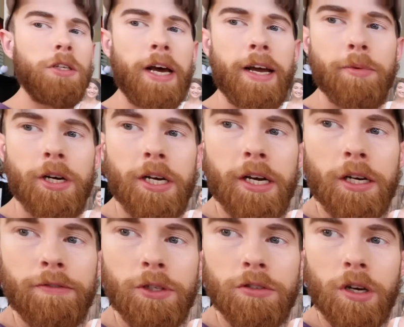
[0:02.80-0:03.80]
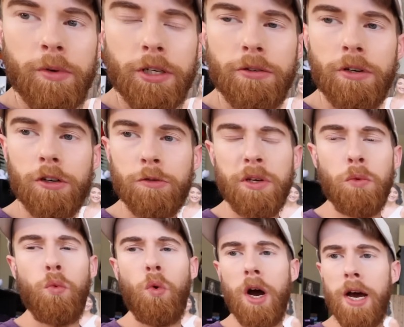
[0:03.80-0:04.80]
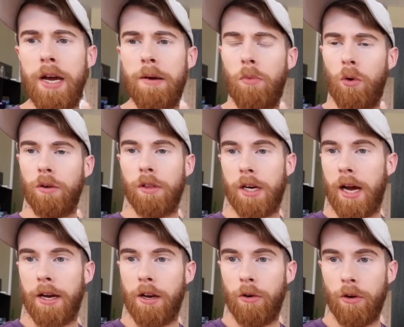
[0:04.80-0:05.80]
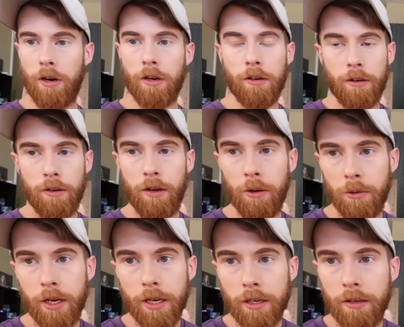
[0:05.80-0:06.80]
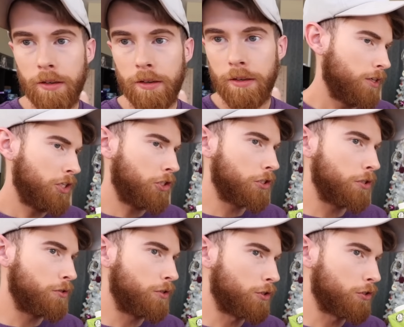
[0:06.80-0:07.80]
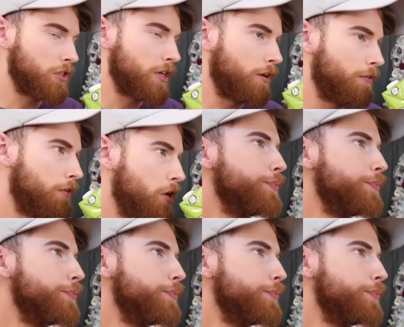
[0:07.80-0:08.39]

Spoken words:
Today I'm going to interview someone who knows me way more than I know her. Okay, introduce yourself.